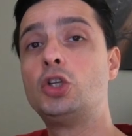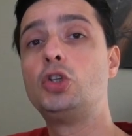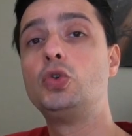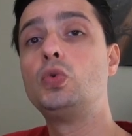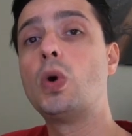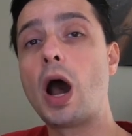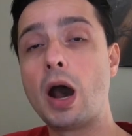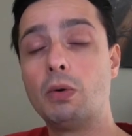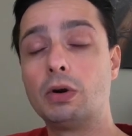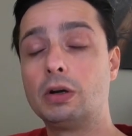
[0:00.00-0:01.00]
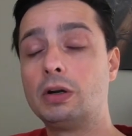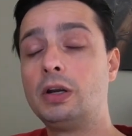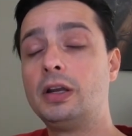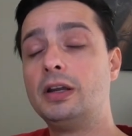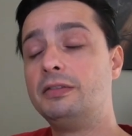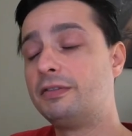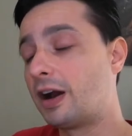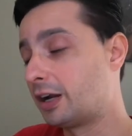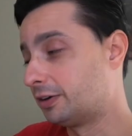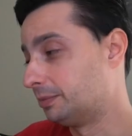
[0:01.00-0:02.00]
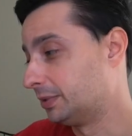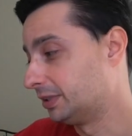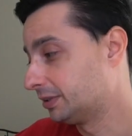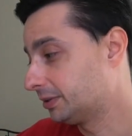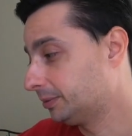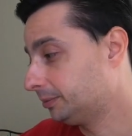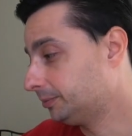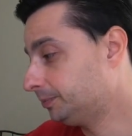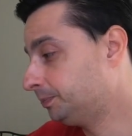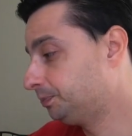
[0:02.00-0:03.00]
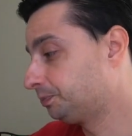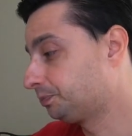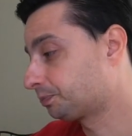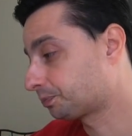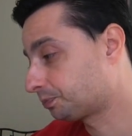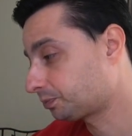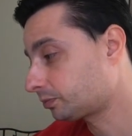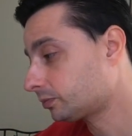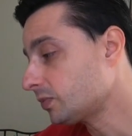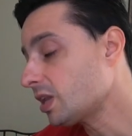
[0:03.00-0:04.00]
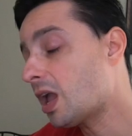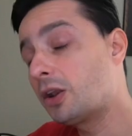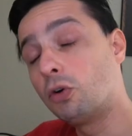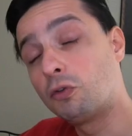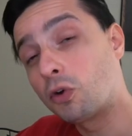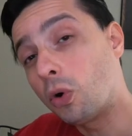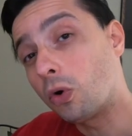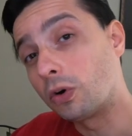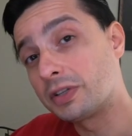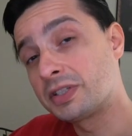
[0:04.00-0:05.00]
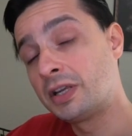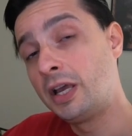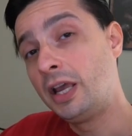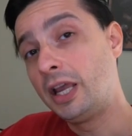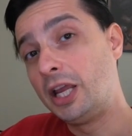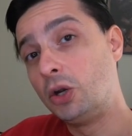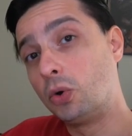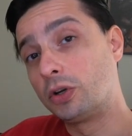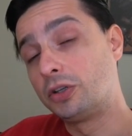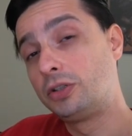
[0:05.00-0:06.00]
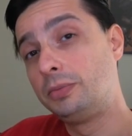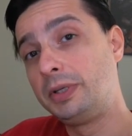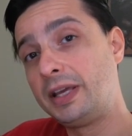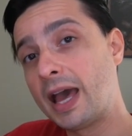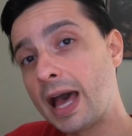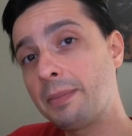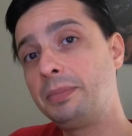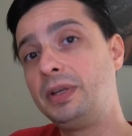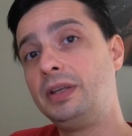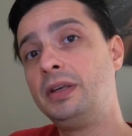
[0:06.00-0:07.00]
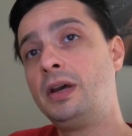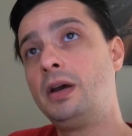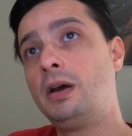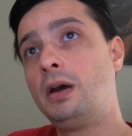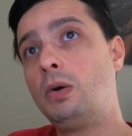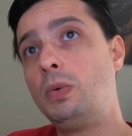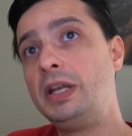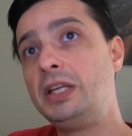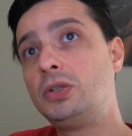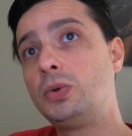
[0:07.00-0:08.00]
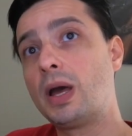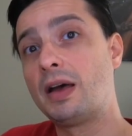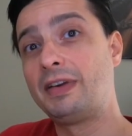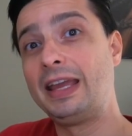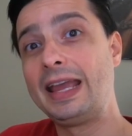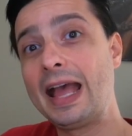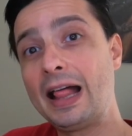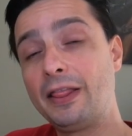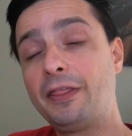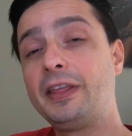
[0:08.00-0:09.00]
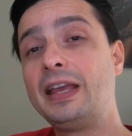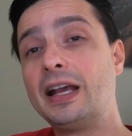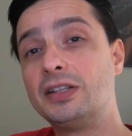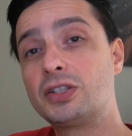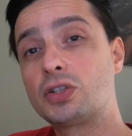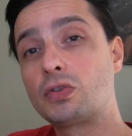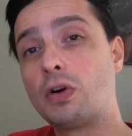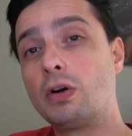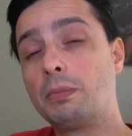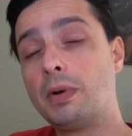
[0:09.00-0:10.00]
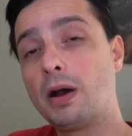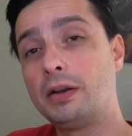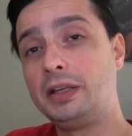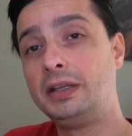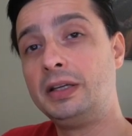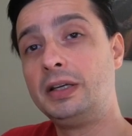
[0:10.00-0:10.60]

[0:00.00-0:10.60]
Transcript: to our environment. And of course, in order to be happy, we need to have a healthy and strong body.